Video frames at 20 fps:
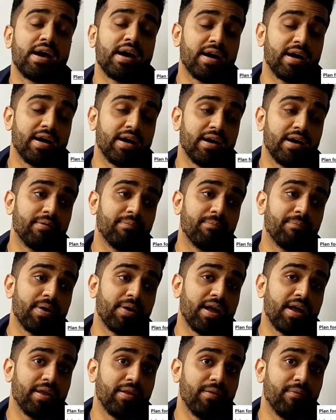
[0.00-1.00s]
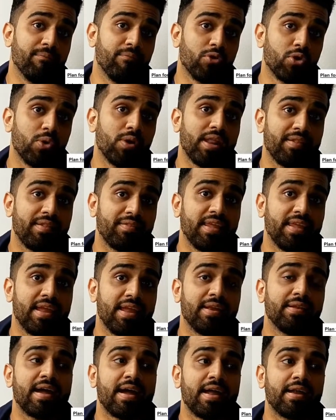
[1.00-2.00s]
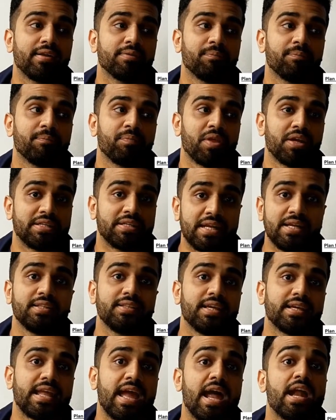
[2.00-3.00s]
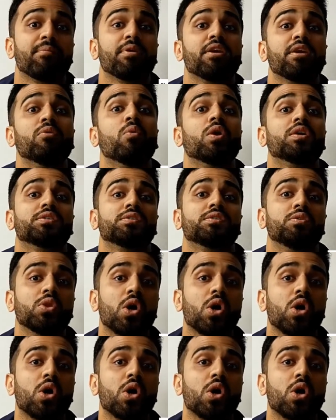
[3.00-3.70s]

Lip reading: I wrote at the end that attending the academy was